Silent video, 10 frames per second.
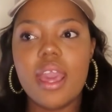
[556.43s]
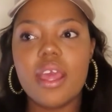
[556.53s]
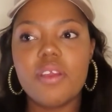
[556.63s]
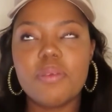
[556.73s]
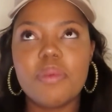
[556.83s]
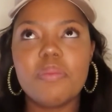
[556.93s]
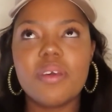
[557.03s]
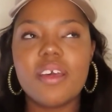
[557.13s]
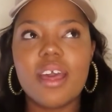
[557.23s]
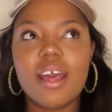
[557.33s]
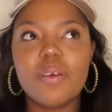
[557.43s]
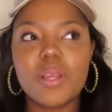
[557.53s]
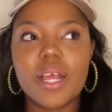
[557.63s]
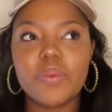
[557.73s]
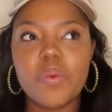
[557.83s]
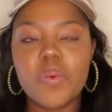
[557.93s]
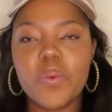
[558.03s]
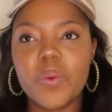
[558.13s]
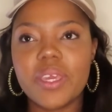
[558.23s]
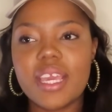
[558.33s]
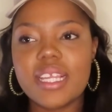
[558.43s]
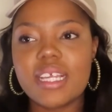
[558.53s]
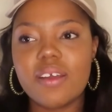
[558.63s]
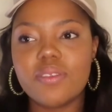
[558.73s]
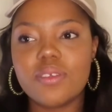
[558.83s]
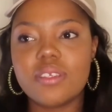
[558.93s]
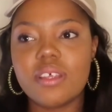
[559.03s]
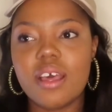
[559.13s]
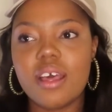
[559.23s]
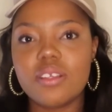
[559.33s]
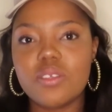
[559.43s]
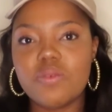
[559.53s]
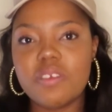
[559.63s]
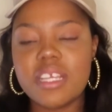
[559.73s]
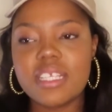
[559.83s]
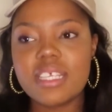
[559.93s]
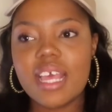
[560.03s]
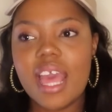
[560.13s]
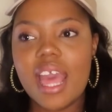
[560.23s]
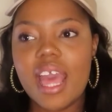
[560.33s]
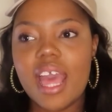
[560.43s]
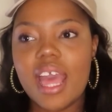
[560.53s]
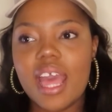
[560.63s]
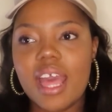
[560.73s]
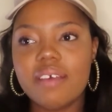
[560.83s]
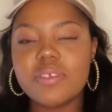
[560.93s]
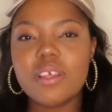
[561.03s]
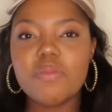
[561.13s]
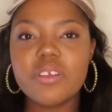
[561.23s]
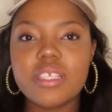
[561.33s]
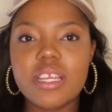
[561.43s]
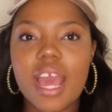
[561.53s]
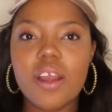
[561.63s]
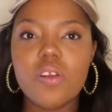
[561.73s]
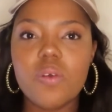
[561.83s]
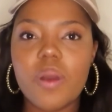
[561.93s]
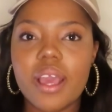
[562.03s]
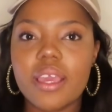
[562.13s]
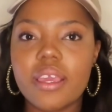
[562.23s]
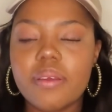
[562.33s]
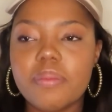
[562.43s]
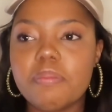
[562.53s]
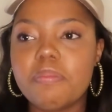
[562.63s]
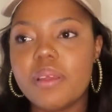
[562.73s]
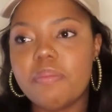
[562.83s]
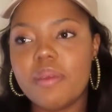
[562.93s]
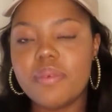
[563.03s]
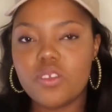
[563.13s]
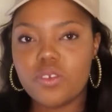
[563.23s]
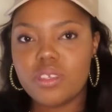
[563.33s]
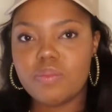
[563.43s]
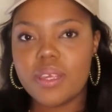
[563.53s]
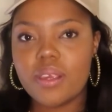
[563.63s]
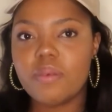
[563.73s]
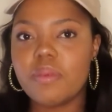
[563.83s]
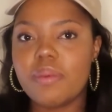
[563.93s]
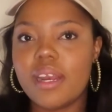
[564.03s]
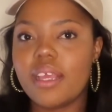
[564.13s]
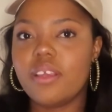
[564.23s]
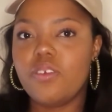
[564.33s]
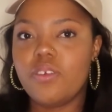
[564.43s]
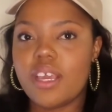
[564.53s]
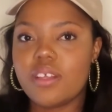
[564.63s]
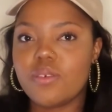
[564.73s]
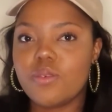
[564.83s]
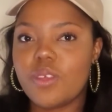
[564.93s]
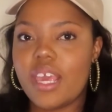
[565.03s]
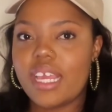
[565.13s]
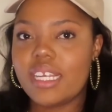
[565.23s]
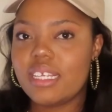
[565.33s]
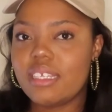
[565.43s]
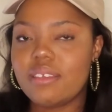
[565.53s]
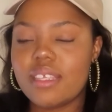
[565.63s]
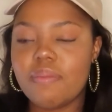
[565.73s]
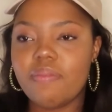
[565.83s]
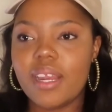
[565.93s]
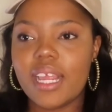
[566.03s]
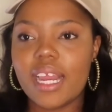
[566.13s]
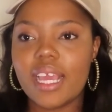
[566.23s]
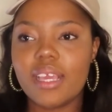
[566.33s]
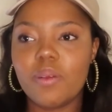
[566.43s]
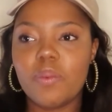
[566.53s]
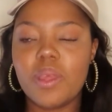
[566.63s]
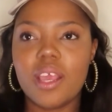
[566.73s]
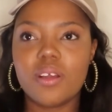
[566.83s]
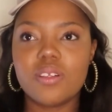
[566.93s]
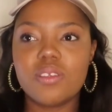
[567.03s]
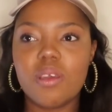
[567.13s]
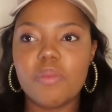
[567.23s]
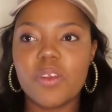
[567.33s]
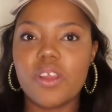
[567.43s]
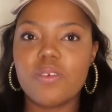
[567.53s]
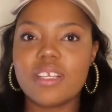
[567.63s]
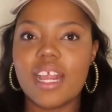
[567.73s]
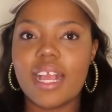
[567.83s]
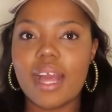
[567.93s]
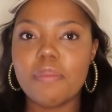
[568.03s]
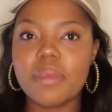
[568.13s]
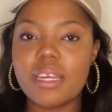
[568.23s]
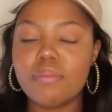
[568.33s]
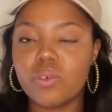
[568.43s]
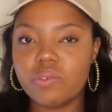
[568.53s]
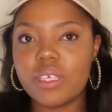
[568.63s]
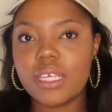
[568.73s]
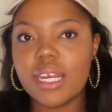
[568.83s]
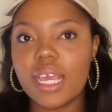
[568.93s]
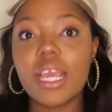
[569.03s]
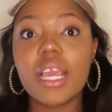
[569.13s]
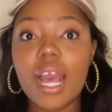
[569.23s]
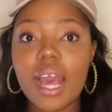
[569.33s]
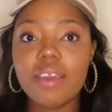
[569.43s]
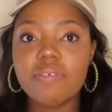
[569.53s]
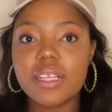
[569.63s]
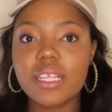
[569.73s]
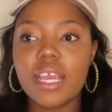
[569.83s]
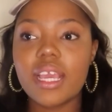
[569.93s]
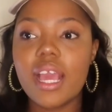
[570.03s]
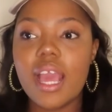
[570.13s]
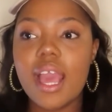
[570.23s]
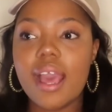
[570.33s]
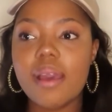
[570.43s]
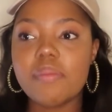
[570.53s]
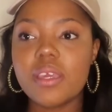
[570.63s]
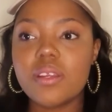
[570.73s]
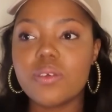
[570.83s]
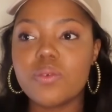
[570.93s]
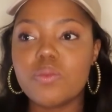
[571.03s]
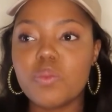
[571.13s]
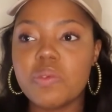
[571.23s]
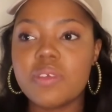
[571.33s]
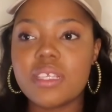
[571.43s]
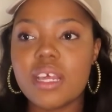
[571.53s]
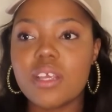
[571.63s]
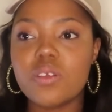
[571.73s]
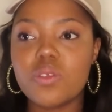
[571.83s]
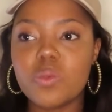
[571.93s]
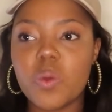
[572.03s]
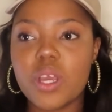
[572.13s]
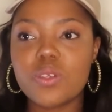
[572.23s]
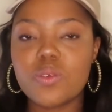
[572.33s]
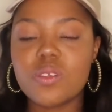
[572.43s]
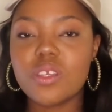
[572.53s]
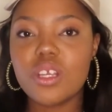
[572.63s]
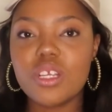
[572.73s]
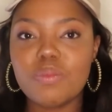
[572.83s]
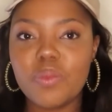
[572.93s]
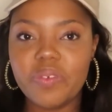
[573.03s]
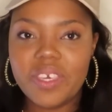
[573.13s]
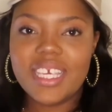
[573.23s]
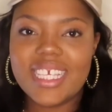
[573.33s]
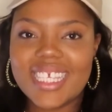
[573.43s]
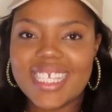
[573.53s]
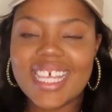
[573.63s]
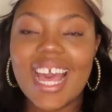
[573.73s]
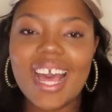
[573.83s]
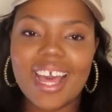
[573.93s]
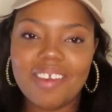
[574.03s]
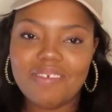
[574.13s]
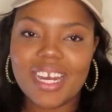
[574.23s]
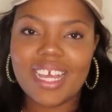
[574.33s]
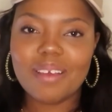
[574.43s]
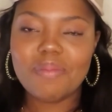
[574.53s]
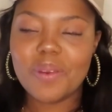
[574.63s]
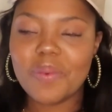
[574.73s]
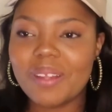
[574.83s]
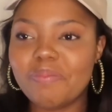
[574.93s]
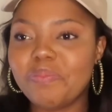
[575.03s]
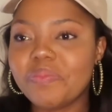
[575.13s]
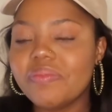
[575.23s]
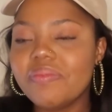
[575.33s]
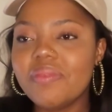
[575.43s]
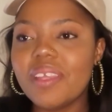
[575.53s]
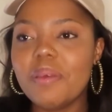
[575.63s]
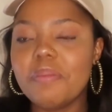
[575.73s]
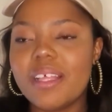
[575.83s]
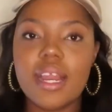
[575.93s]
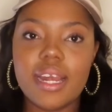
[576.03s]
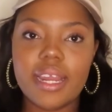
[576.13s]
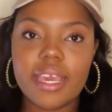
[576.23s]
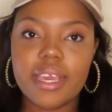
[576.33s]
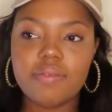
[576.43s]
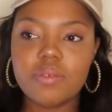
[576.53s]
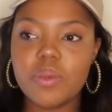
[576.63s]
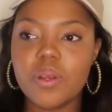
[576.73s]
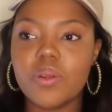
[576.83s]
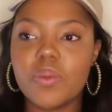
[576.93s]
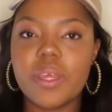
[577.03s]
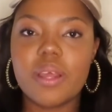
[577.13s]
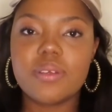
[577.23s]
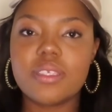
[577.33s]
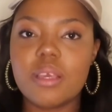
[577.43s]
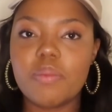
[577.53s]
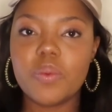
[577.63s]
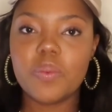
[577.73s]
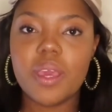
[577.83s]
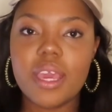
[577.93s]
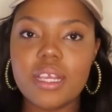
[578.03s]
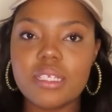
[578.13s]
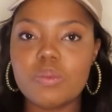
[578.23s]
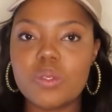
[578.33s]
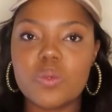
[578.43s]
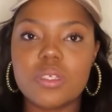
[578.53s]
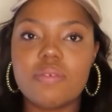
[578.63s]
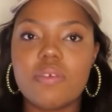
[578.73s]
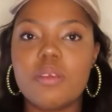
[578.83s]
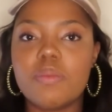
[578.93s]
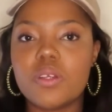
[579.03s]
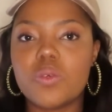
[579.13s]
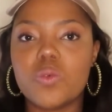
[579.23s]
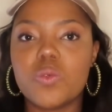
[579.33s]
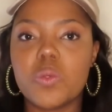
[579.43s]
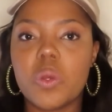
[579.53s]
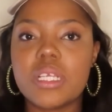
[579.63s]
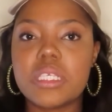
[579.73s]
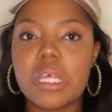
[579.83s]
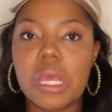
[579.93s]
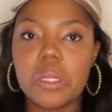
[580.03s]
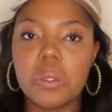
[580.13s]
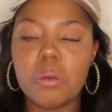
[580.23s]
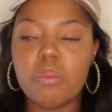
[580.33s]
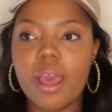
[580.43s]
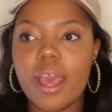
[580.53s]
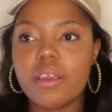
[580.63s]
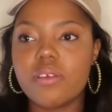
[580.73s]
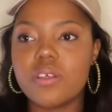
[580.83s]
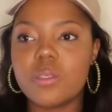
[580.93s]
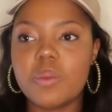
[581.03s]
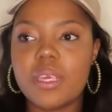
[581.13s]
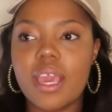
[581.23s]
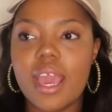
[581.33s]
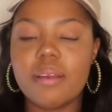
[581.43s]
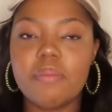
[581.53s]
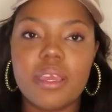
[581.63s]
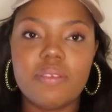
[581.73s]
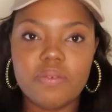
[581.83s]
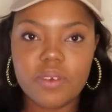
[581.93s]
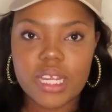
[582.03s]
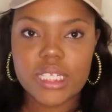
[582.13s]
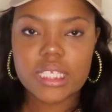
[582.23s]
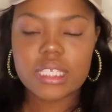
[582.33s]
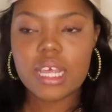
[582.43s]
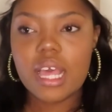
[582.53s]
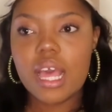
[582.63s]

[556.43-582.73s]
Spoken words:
And I remember, like, we were walking down this street. For some reason, I don't know why. But maybe it's just me, or maybe like you guys also had the same thing. Like when I got to America, it was like I'm in the movie. Like I feel like I'm in those movies that I used to watch, those teenage movies. I felt like I'm in one. But left, we all went our separate ways, which was very much also a sad goodbye because we had made friends.